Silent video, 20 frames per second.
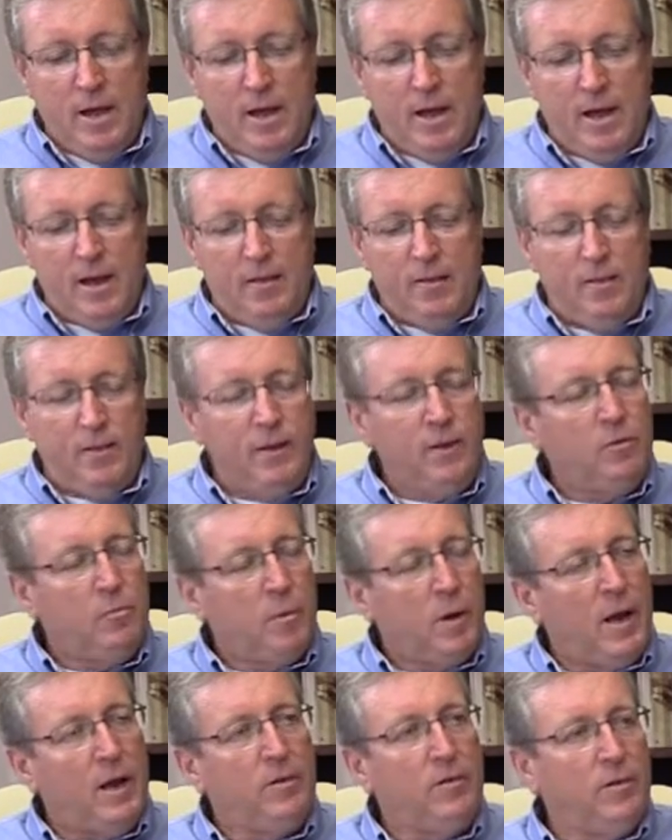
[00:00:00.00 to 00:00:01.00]
And these
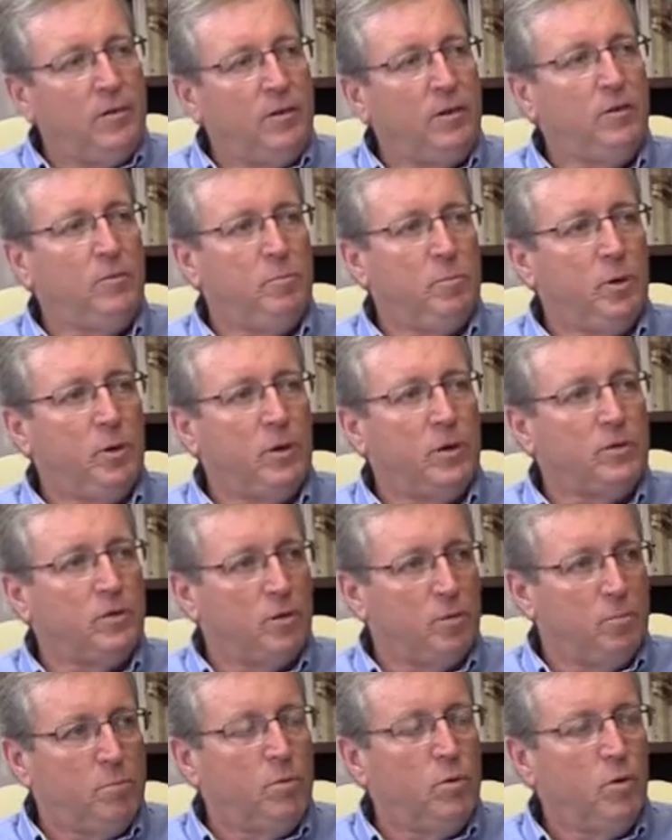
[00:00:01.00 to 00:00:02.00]
places, these buildings,
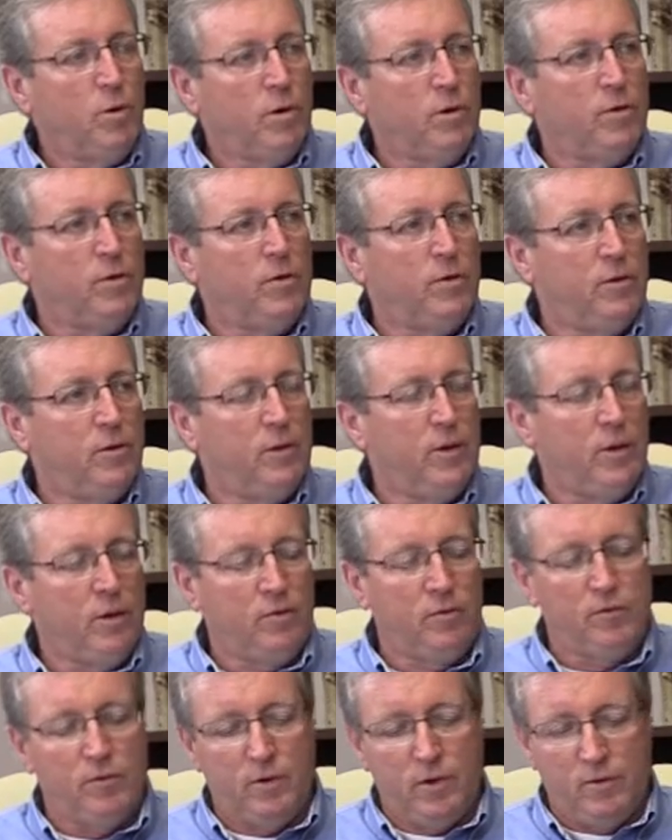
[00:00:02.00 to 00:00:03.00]
are important to the
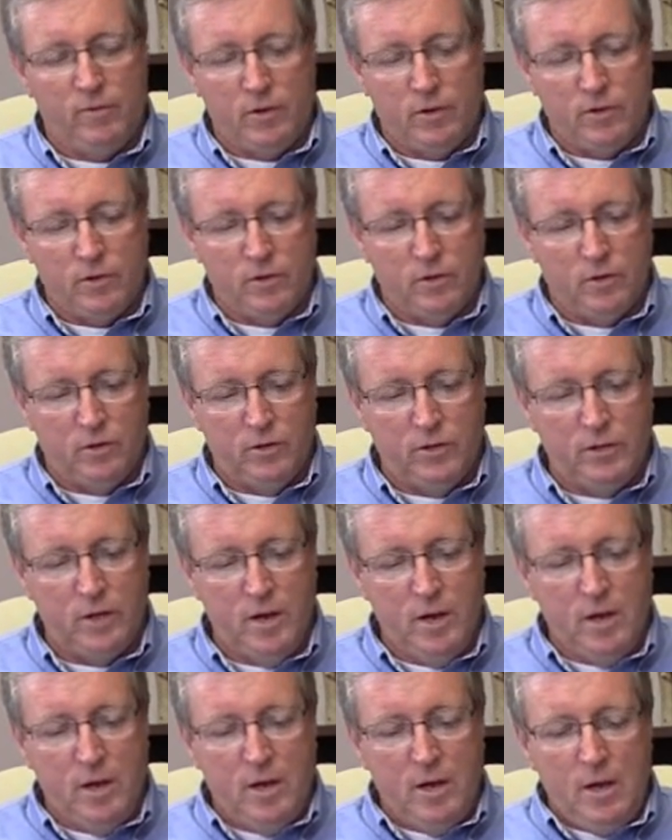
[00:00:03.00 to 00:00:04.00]
history of our church,
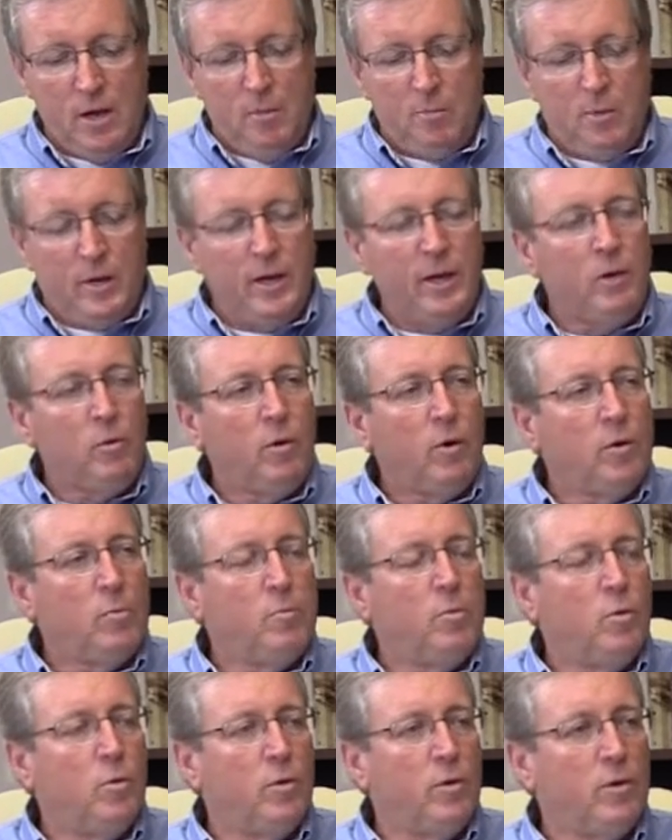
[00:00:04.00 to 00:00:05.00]
but equally
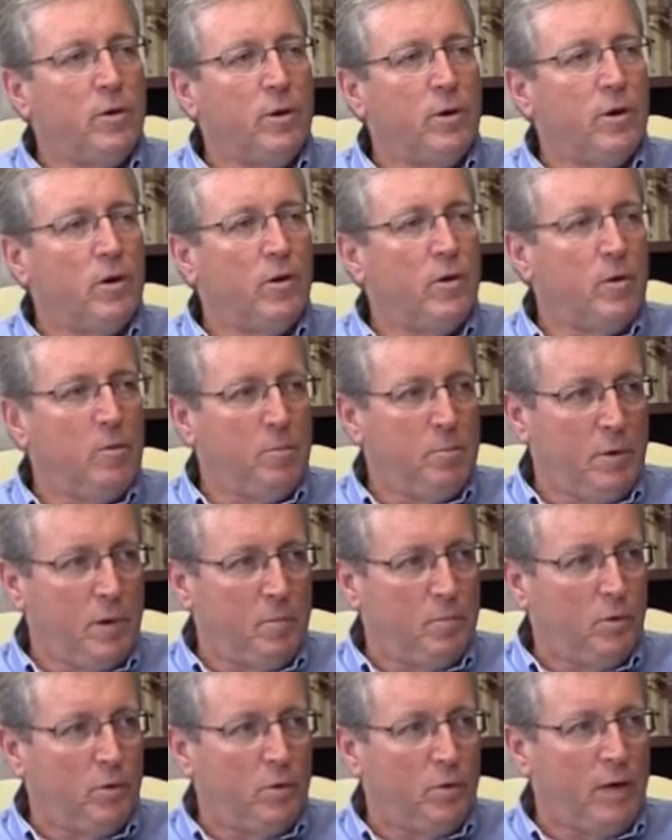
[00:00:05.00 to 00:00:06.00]
important are the
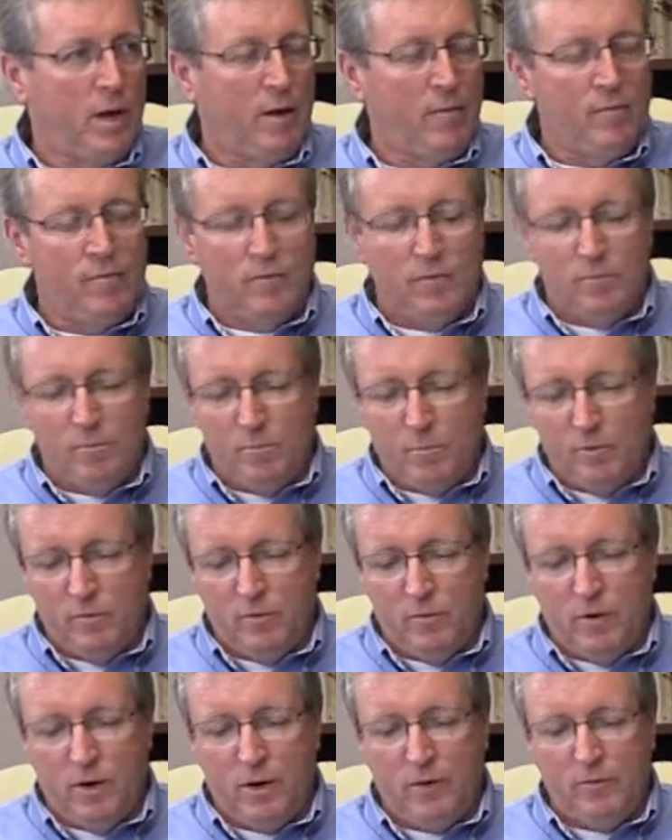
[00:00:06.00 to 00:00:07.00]
people who came
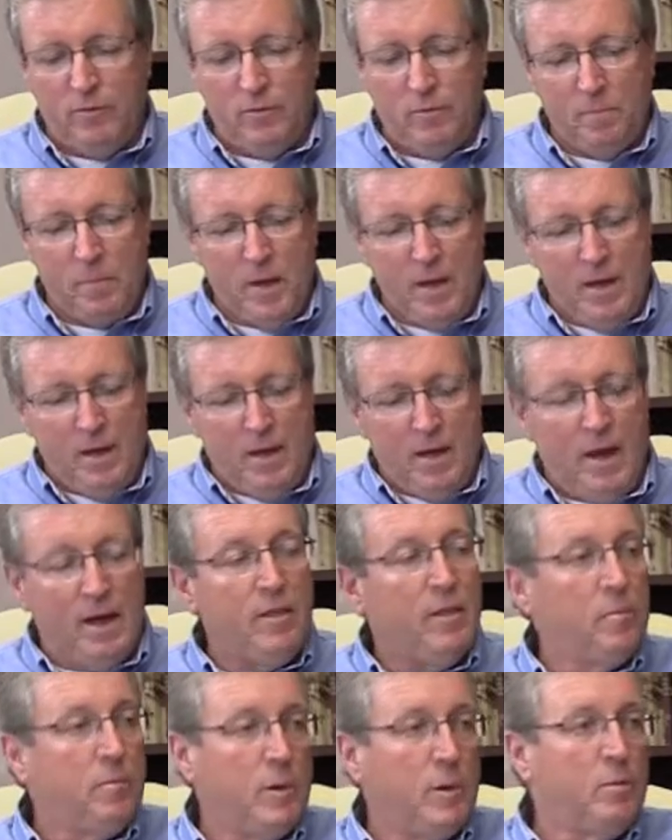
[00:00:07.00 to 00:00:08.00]
before us
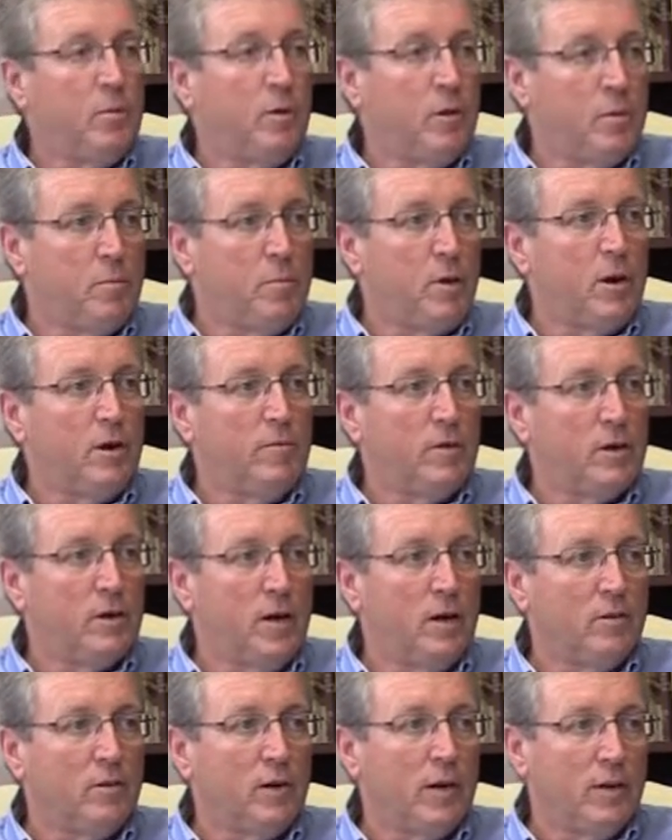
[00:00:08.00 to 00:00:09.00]
and the people that are part of our
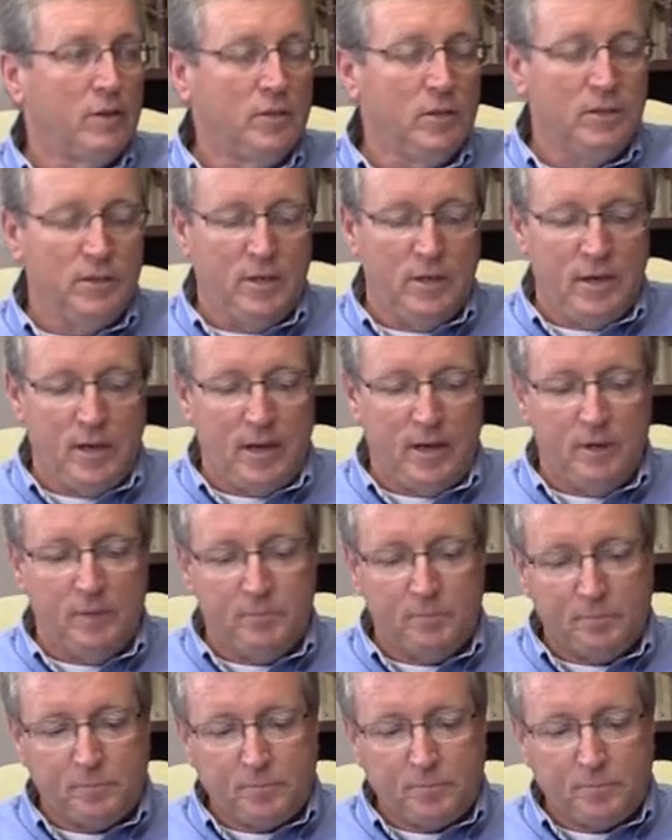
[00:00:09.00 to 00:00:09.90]
congregation today.